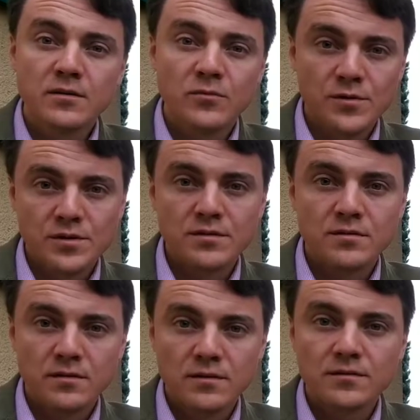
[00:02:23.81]
which
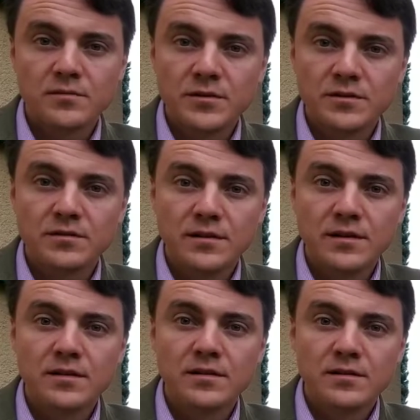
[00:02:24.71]
is ultimately
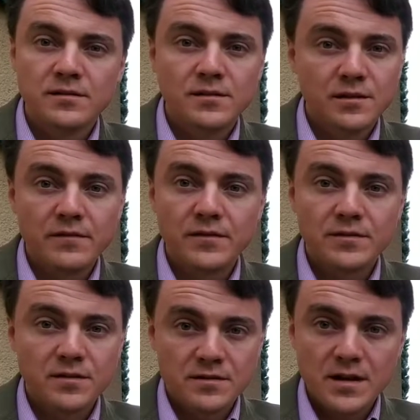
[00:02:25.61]
delivered
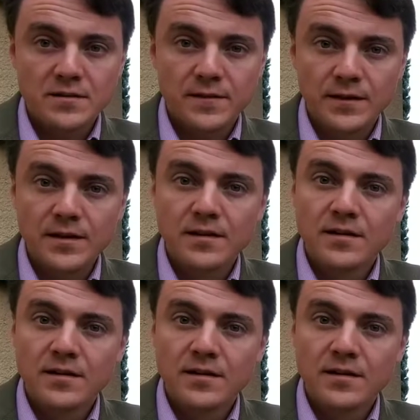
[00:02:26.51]
successfully,